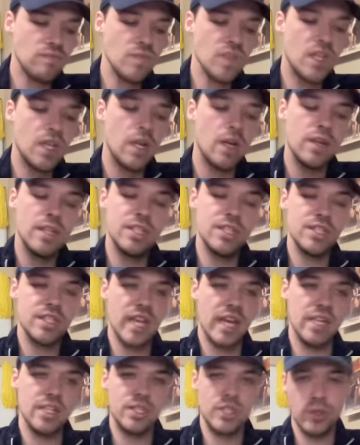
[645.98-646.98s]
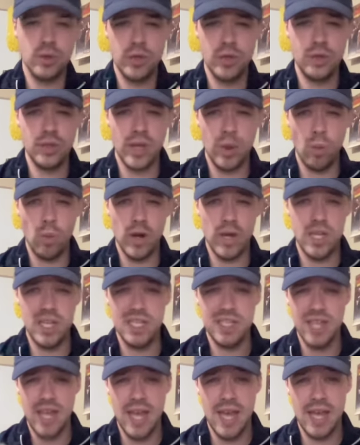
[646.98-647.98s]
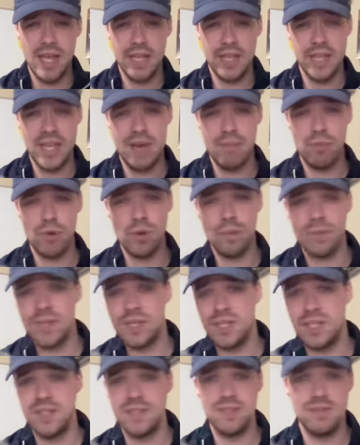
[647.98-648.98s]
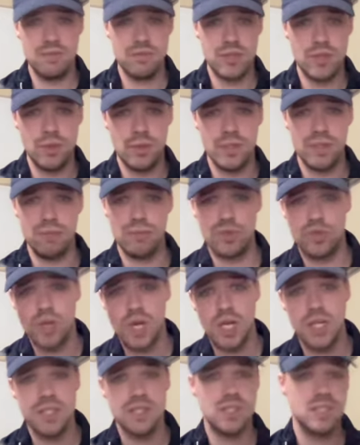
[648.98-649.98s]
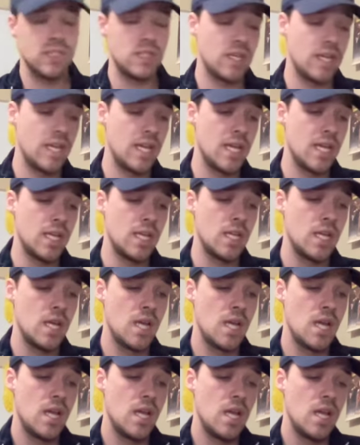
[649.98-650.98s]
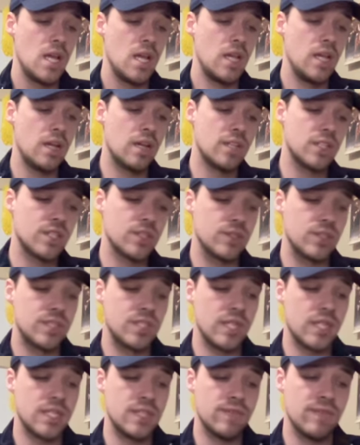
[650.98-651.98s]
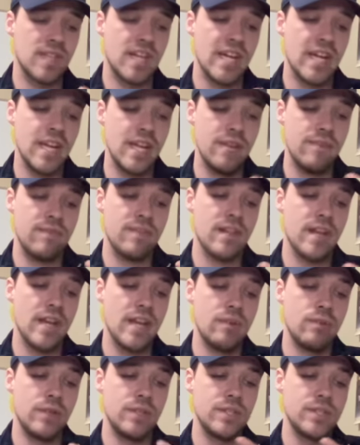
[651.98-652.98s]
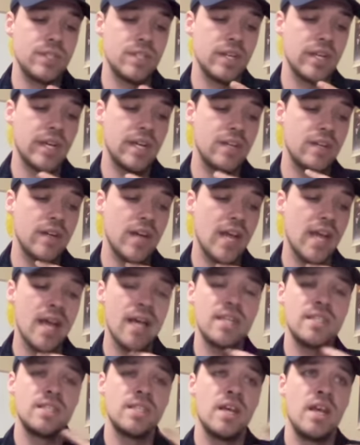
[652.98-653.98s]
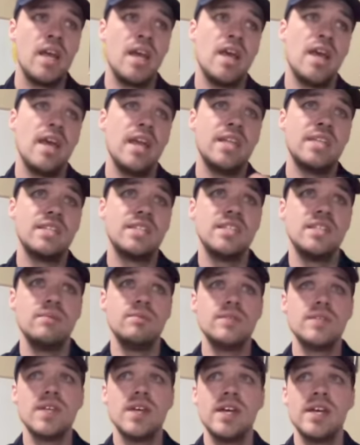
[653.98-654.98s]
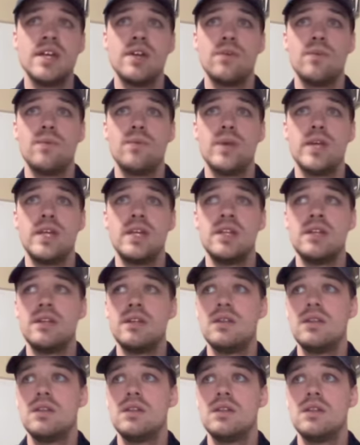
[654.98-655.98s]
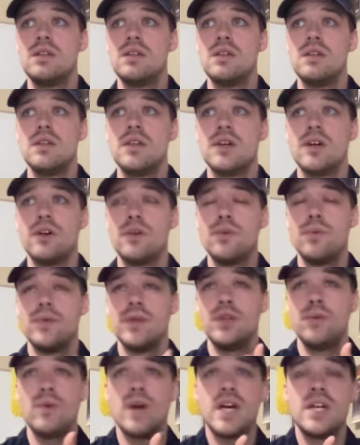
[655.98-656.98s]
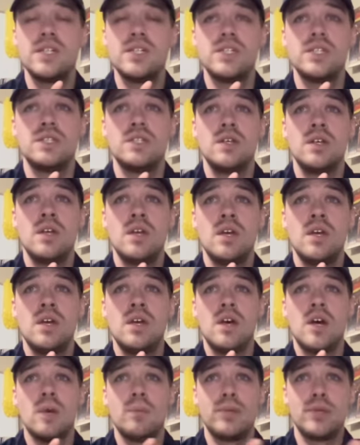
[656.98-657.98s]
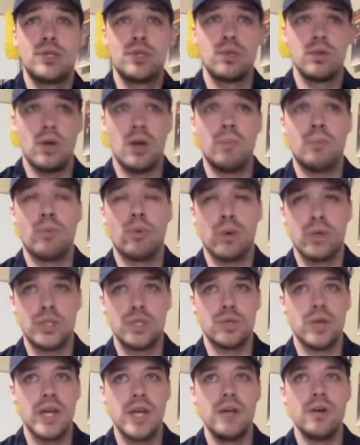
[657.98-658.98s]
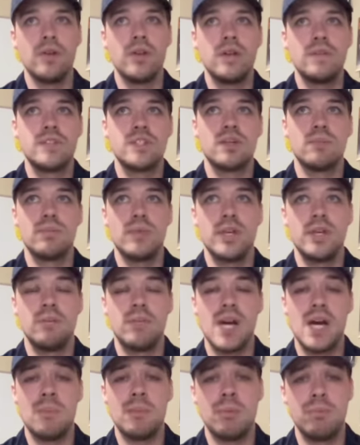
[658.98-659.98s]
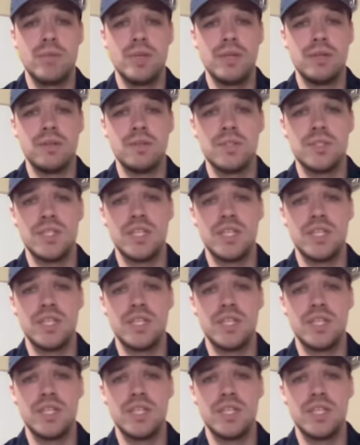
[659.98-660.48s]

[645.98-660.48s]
you know he's just kind of showing you like where he's at in that moment. He's doing some drugs, and he also says, "Flying ain't flying when you're stuck on your ass," and it seems like when you know when you watch a, a portrayal of somebody popping pills